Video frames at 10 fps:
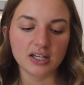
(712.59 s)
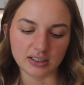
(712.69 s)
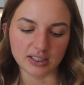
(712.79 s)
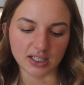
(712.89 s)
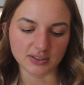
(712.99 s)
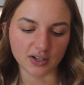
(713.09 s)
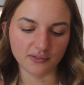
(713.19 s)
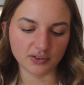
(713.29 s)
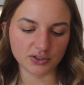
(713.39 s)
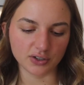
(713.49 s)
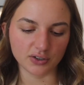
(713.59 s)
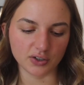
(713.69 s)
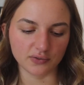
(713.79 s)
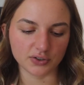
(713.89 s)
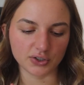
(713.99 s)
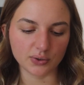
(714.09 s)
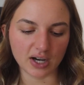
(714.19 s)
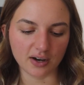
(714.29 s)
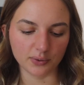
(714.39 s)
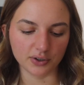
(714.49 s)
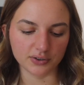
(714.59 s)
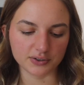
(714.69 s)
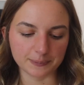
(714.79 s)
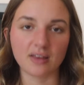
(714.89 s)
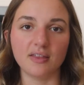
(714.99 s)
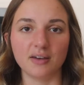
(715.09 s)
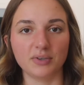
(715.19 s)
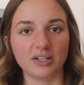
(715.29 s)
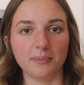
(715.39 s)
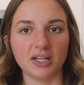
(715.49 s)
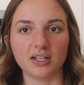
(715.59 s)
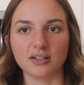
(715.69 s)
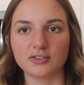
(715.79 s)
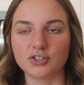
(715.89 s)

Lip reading: yes, cover and chill the dough for 2 hours, then we can bake it.